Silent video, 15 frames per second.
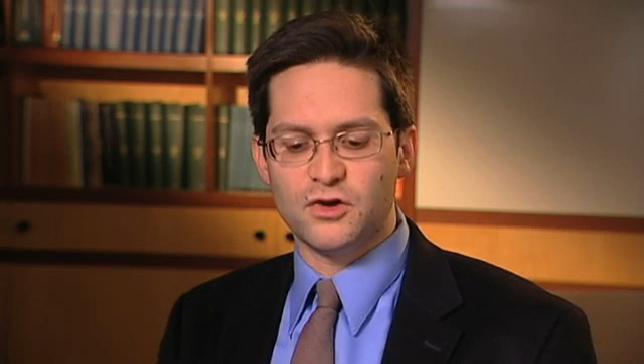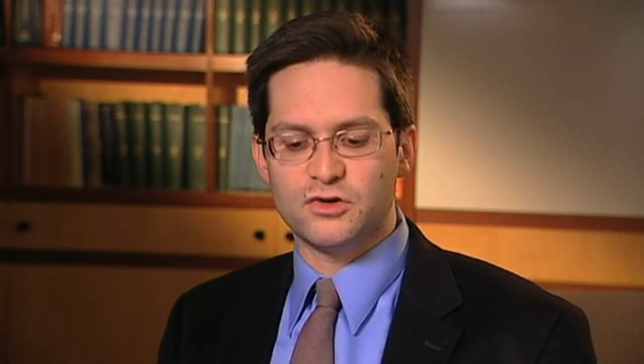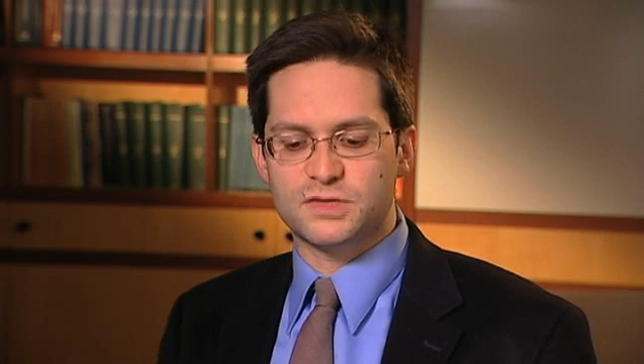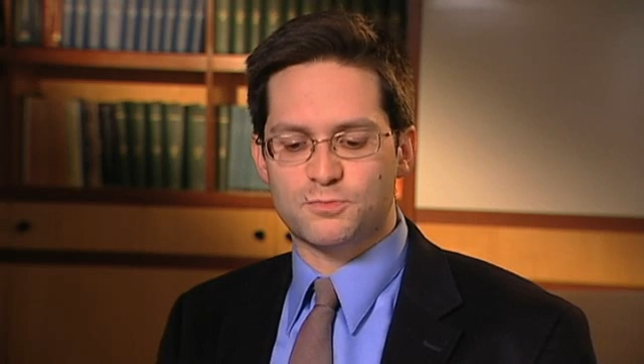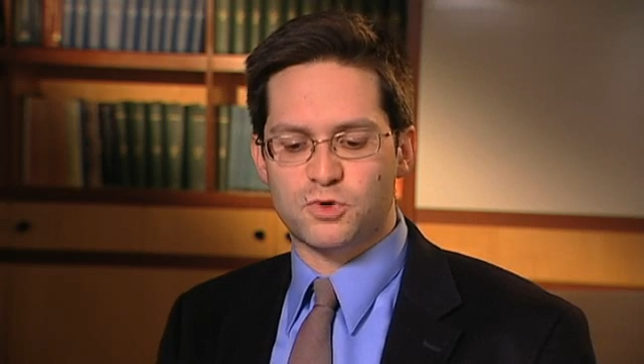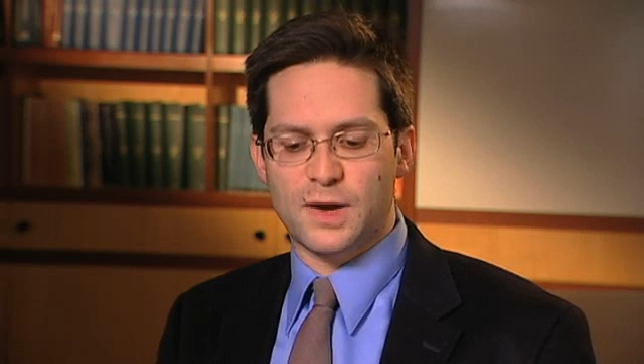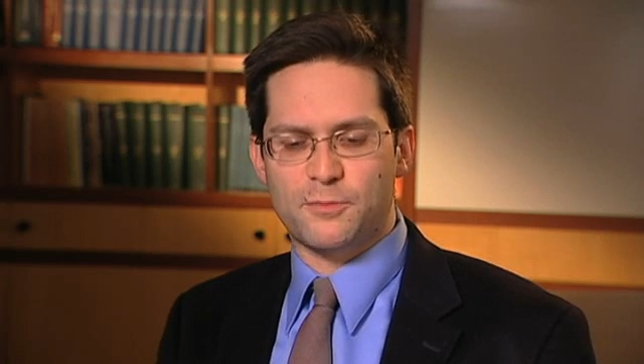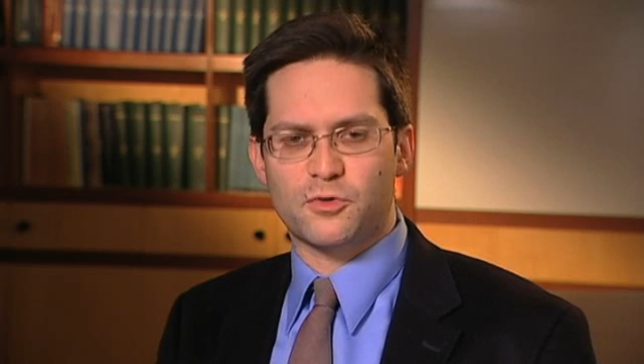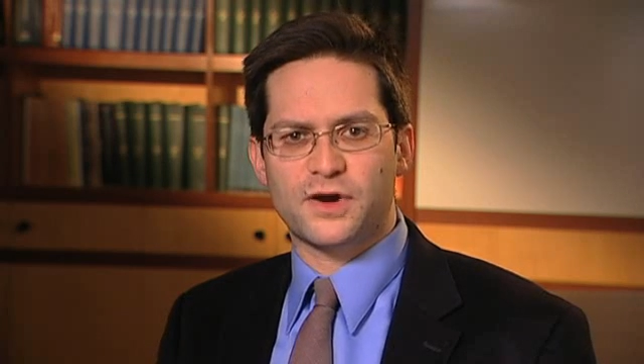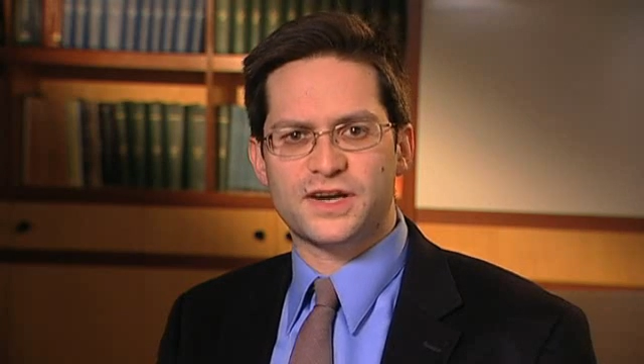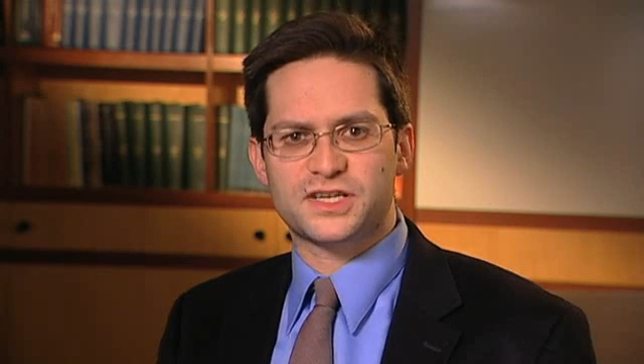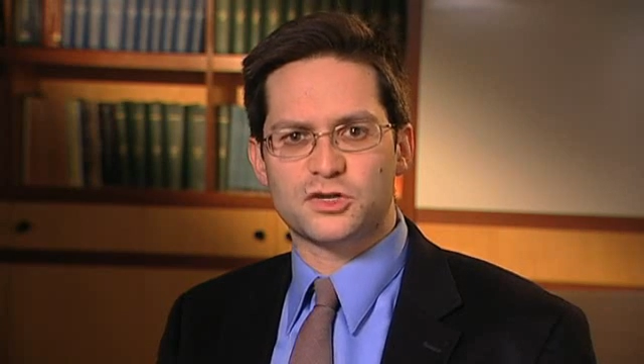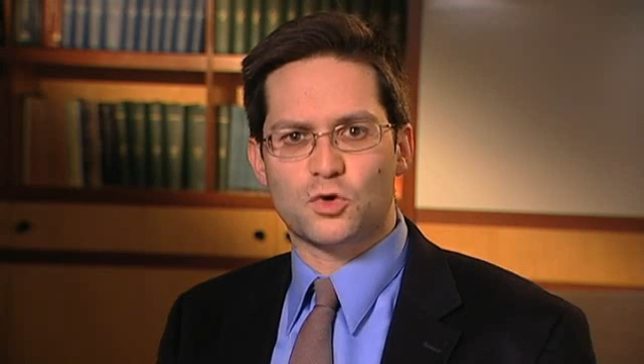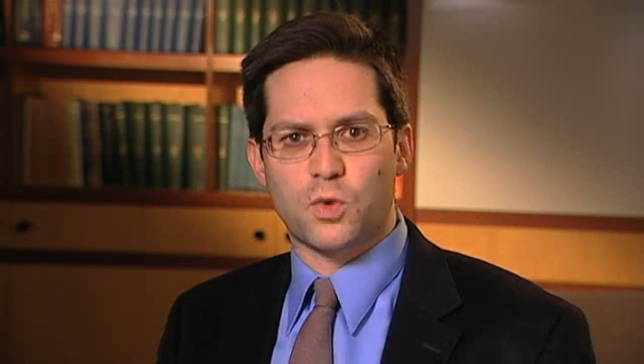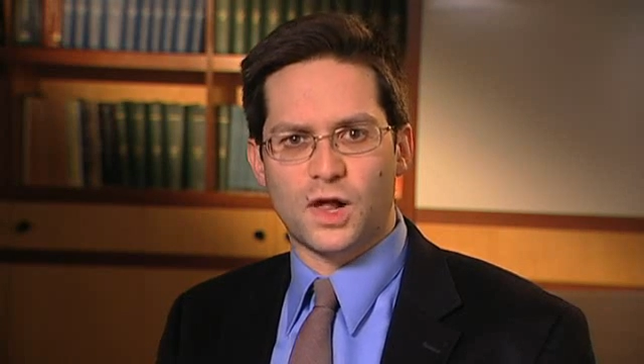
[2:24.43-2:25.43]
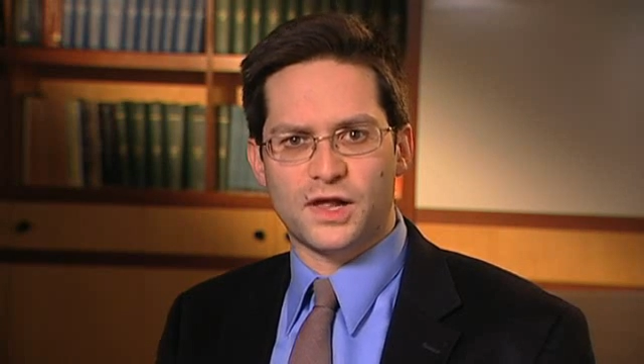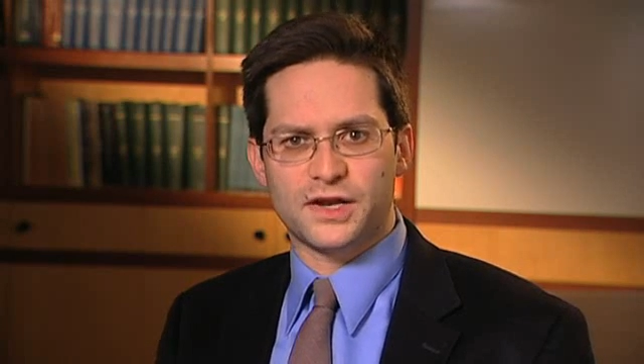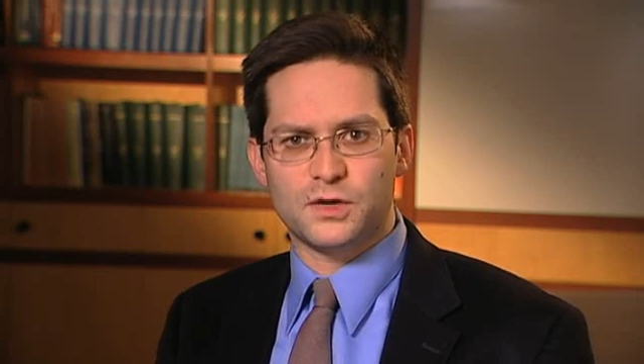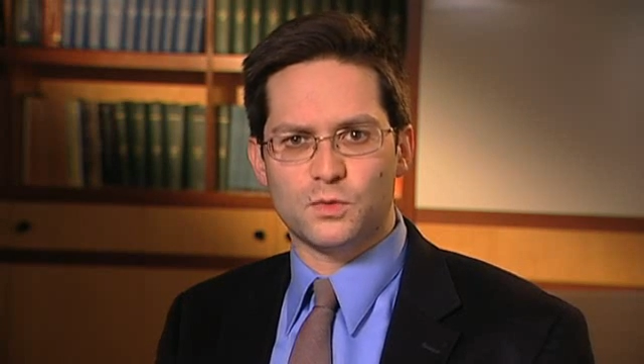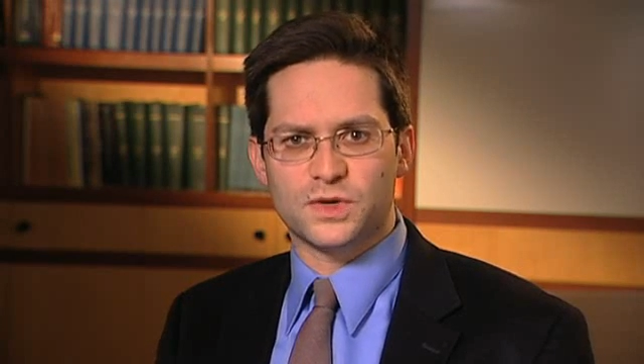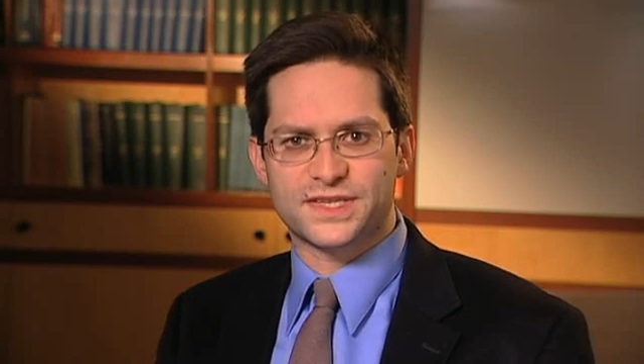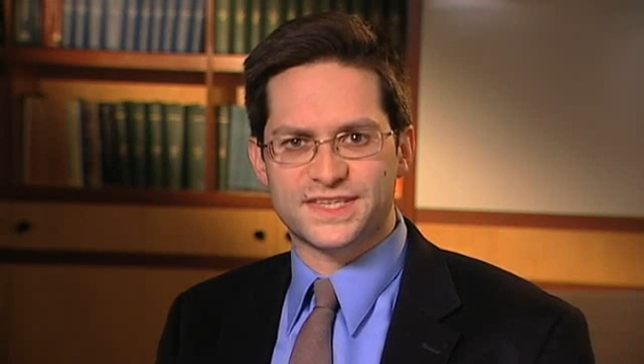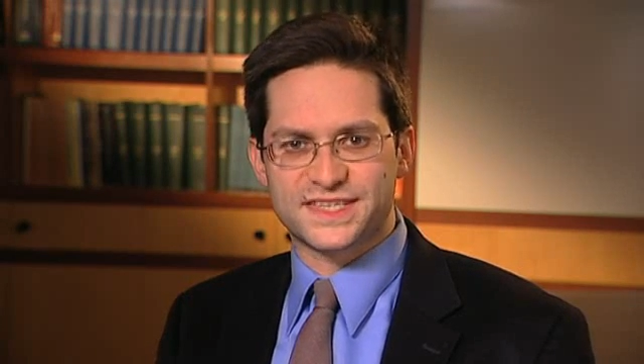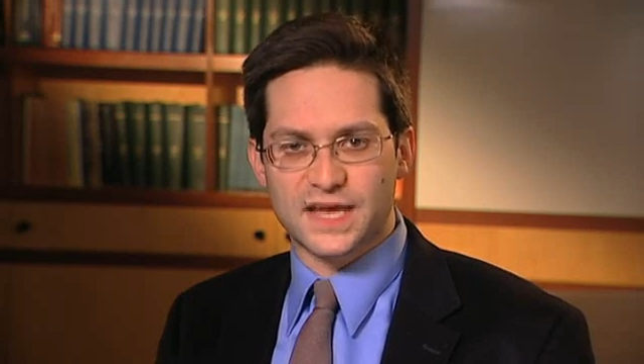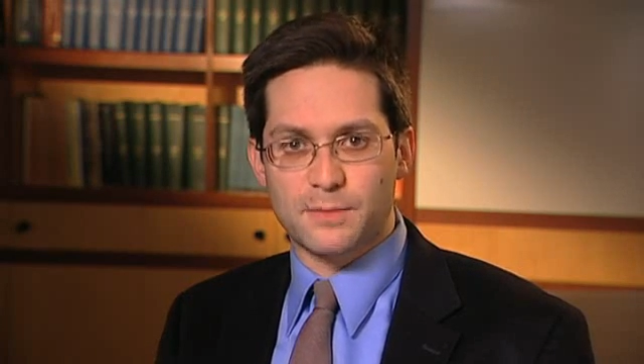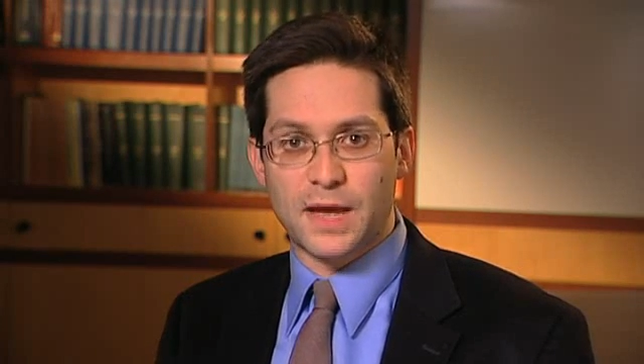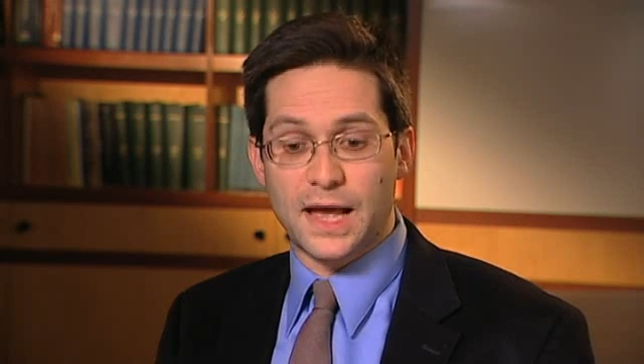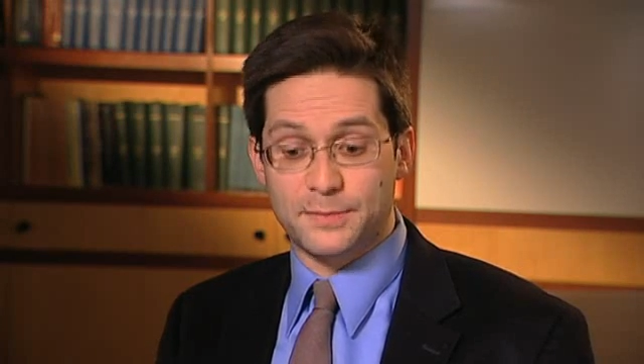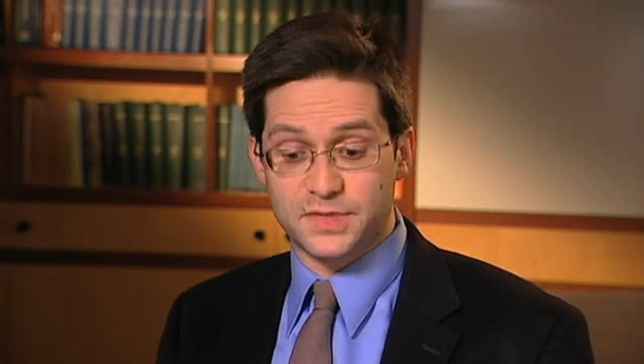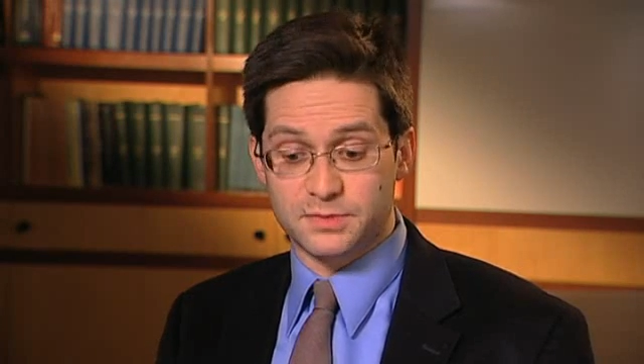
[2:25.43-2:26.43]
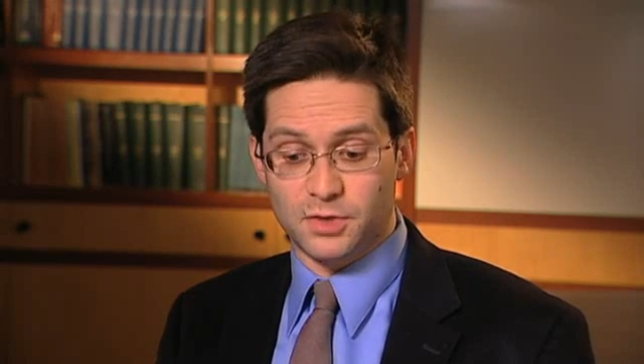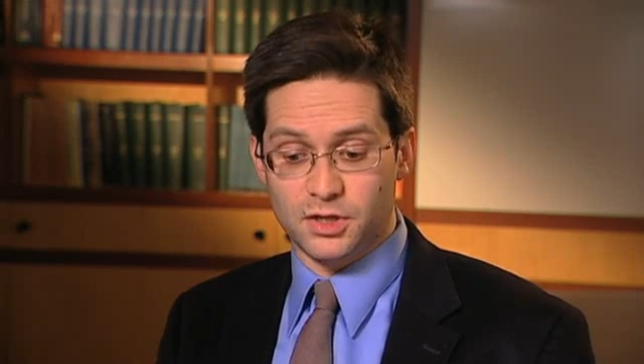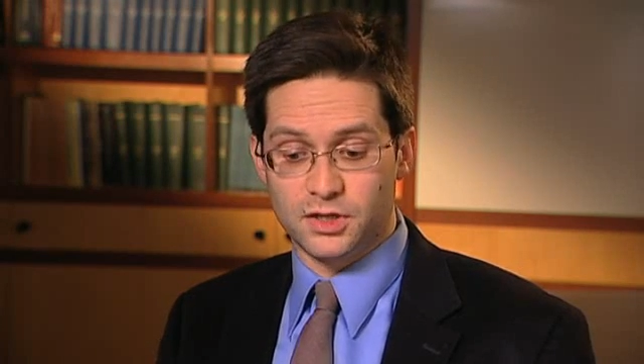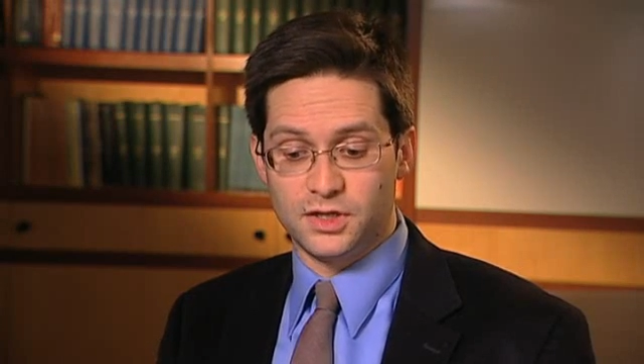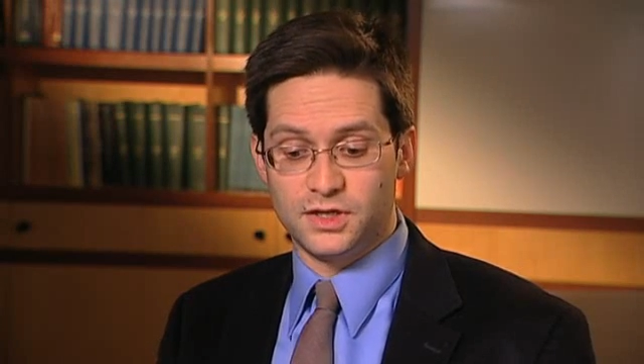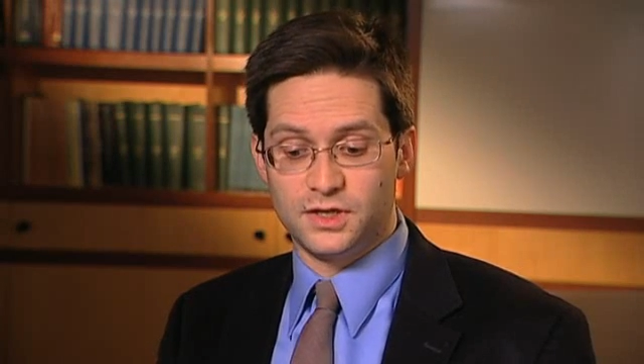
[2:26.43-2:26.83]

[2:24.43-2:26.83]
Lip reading: whose preparation quality was suboptimal.